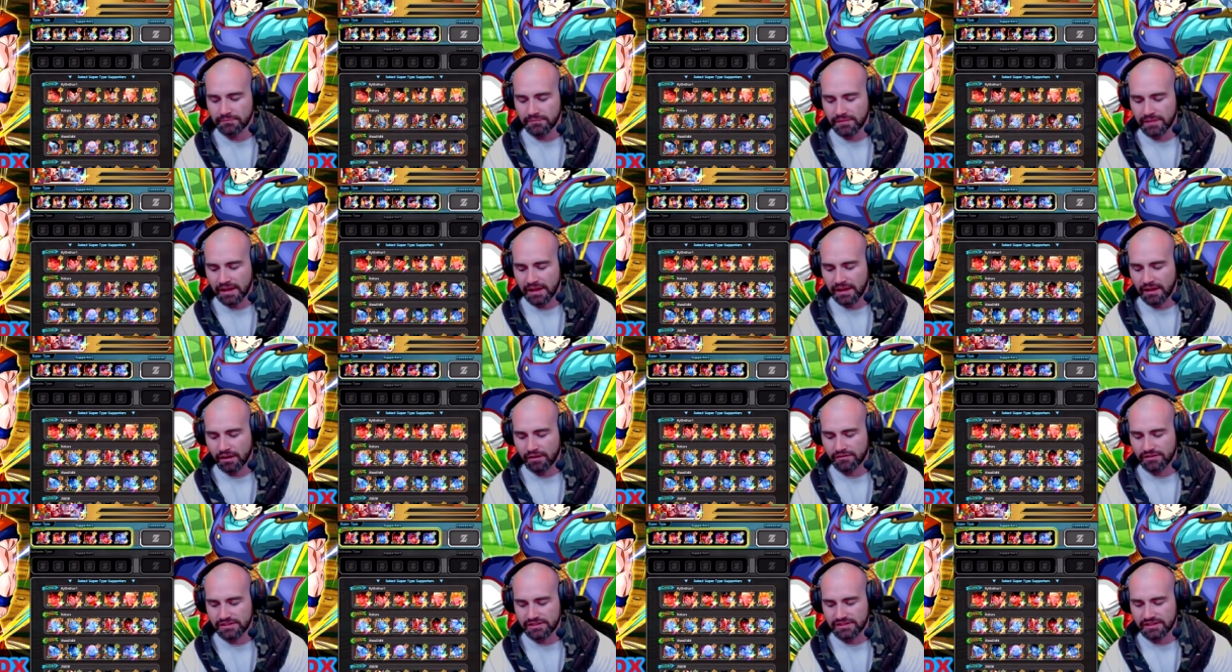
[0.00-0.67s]
Uh,
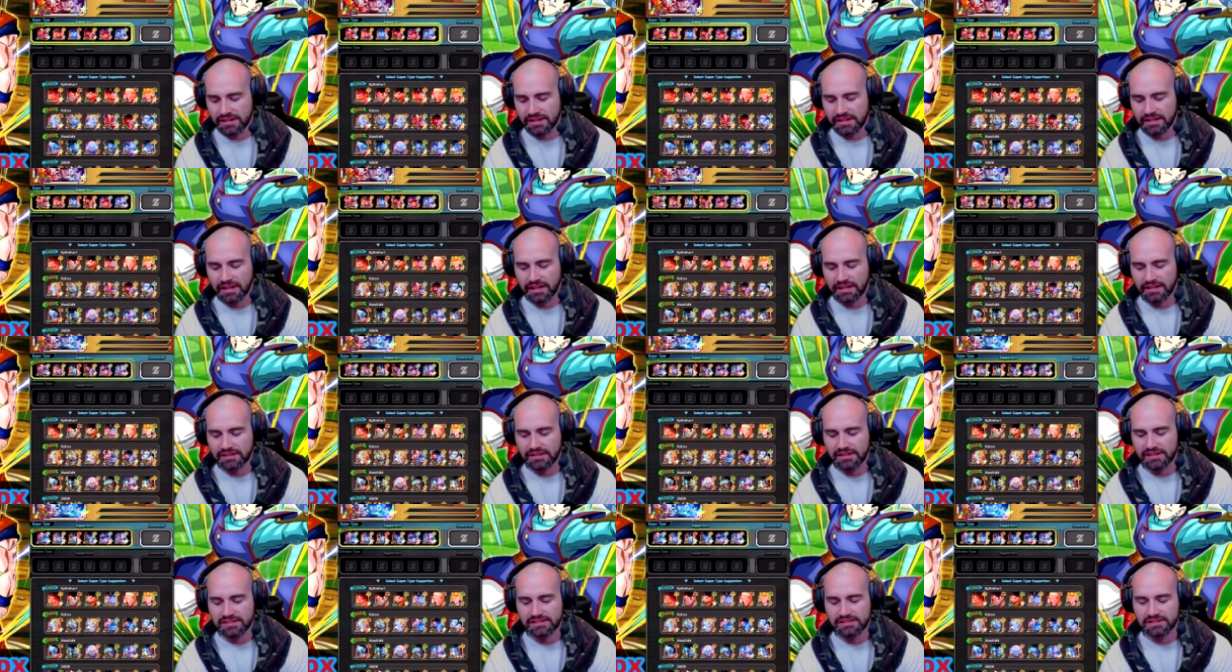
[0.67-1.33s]
obviously, like
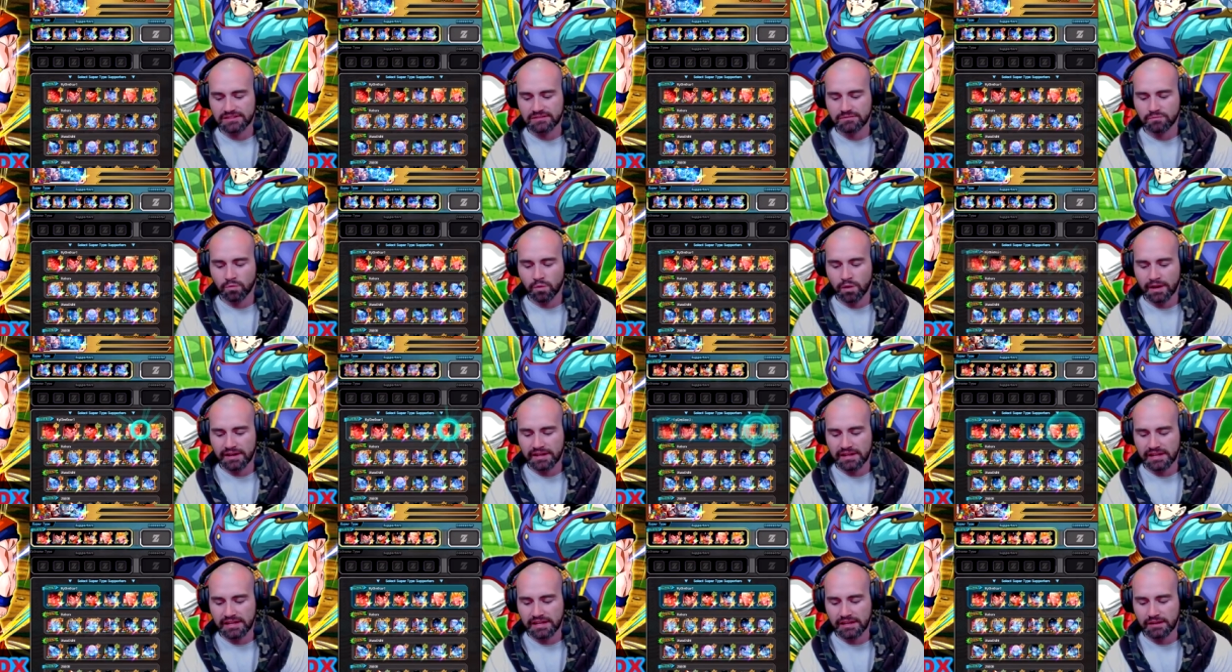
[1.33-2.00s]
this
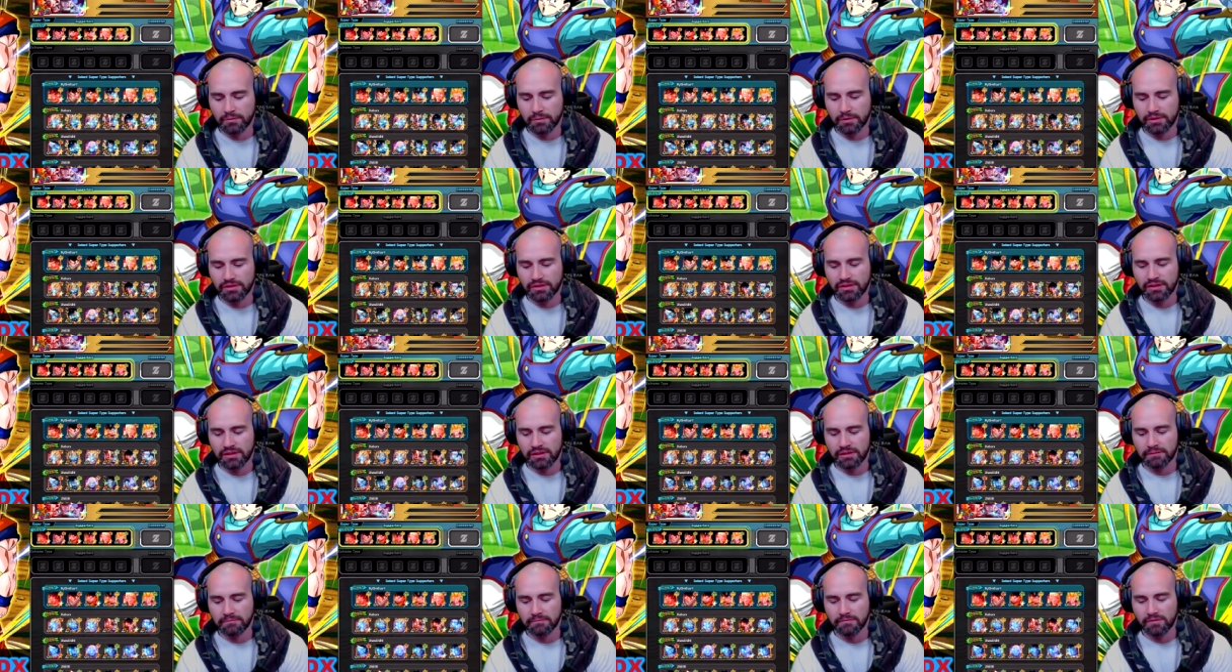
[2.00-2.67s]
one here with
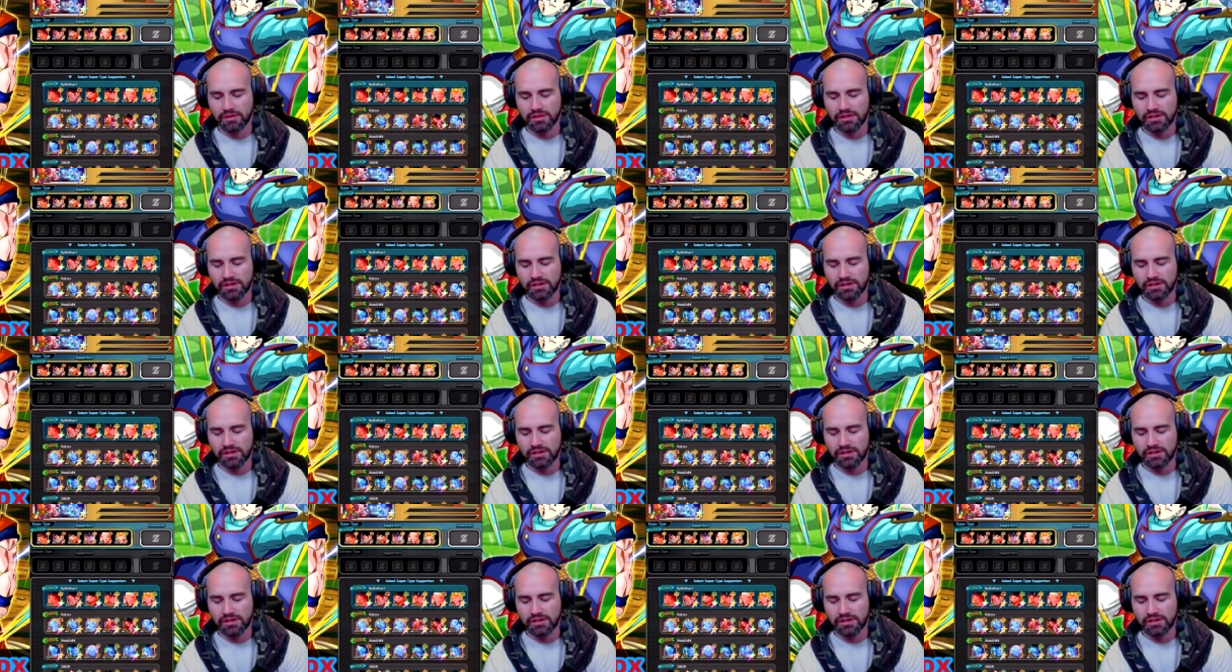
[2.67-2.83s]
the with the